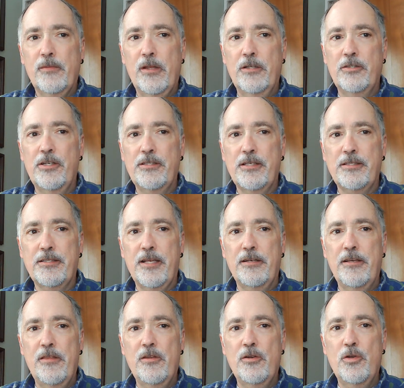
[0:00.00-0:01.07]
And Jesus said,
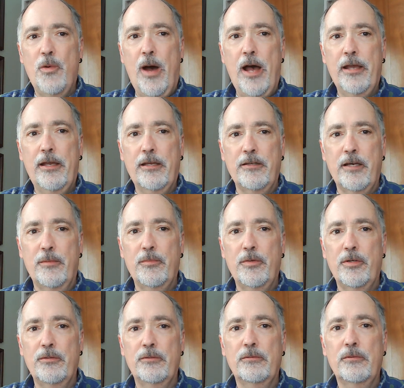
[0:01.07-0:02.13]
Neither do I condemn
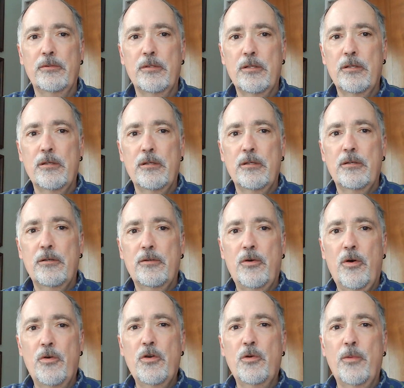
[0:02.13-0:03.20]
you
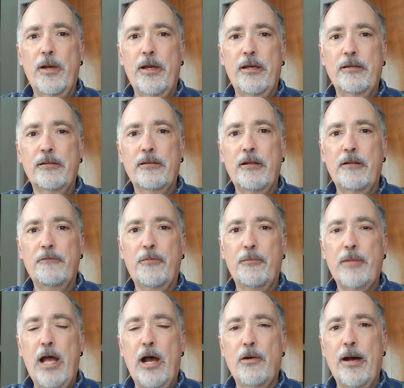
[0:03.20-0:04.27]
Go your way, and
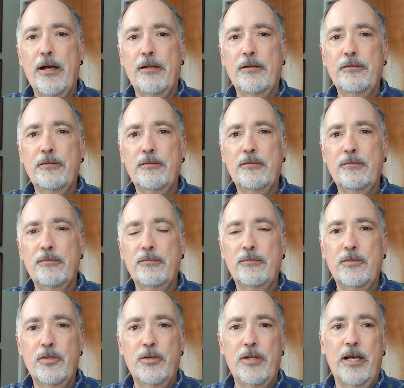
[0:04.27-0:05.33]
from now on,
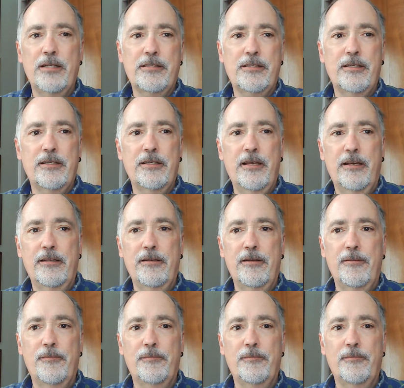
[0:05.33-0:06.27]
do not sin again.